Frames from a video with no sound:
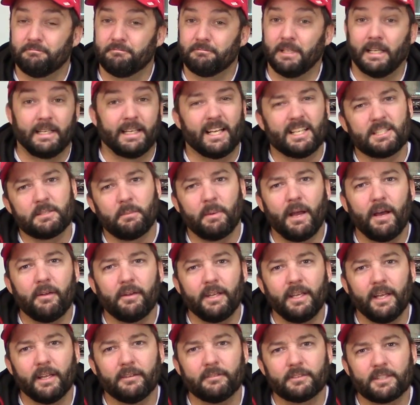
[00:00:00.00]
and that's about
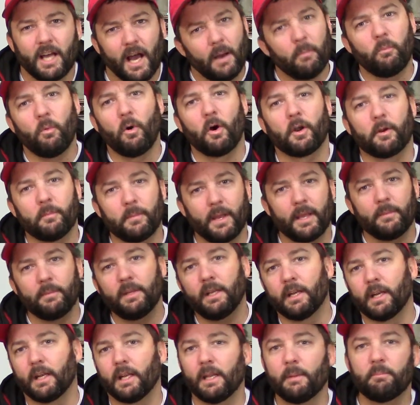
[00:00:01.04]
it. Top water
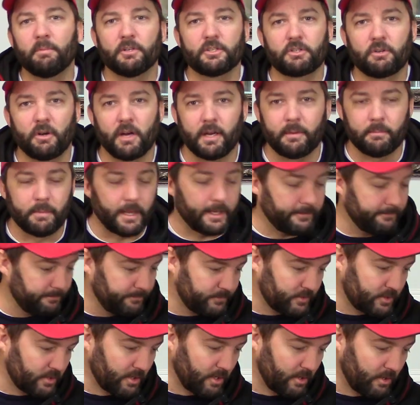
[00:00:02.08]
maybe and a lipless crankbait.
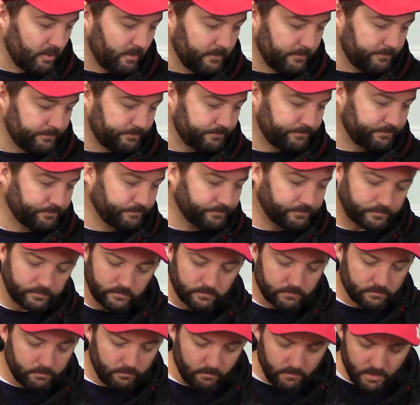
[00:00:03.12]
So
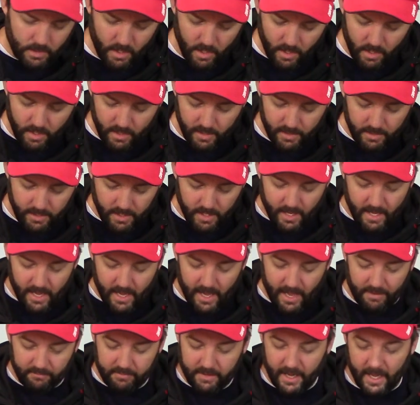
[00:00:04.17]
uh,
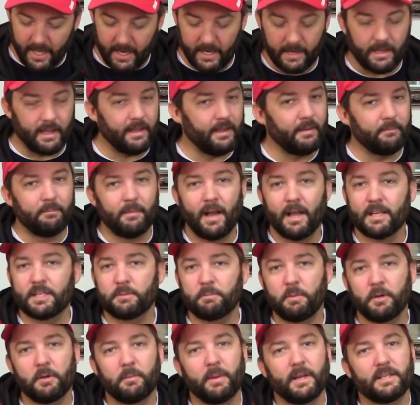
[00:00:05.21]
I've got my
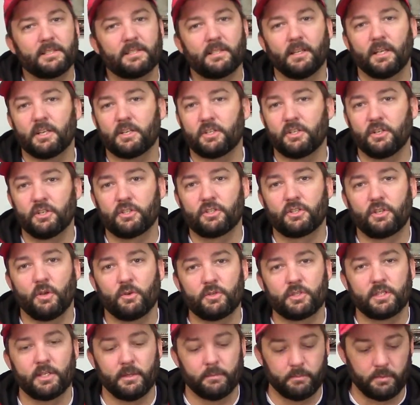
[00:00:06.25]
spinnerbait selection is
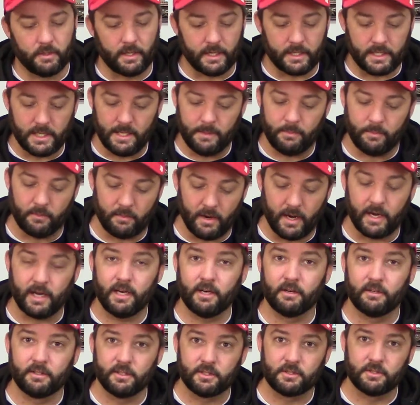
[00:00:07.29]
so simple. I keep it right
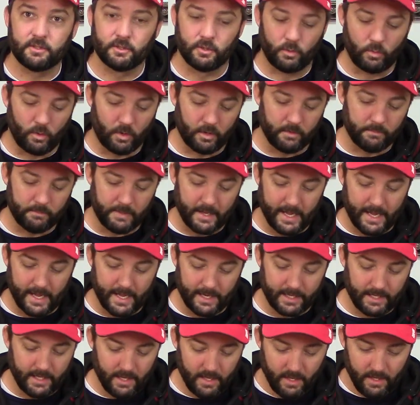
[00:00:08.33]
here in this little worm
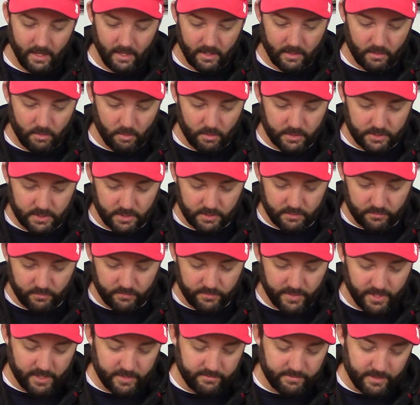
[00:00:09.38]
bag. Of course, it's
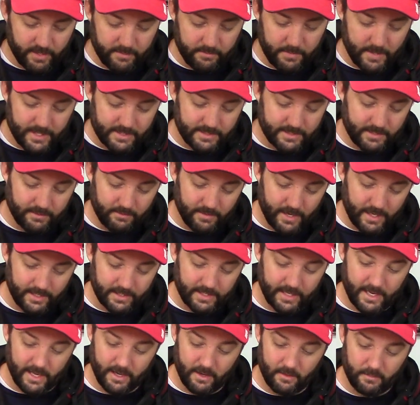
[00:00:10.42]
very, very messy right
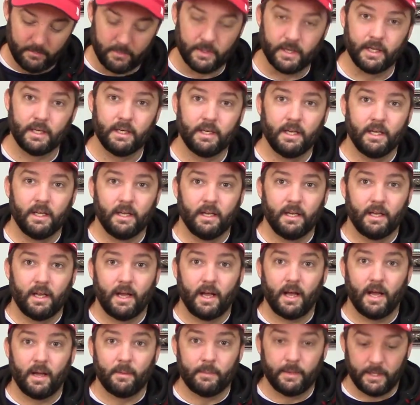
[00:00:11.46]
now, but
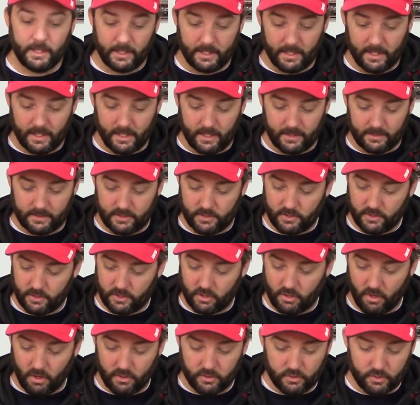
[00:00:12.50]
I mean, it's
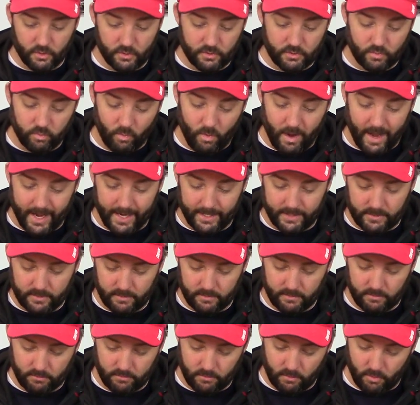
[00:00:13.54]
chartreuse white
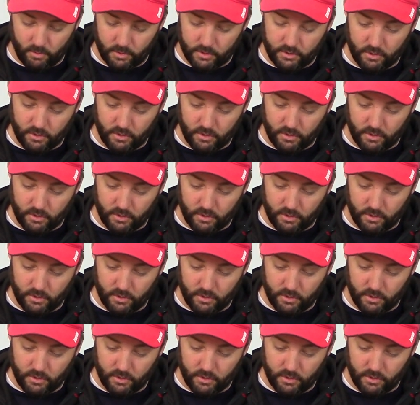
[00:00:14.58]
or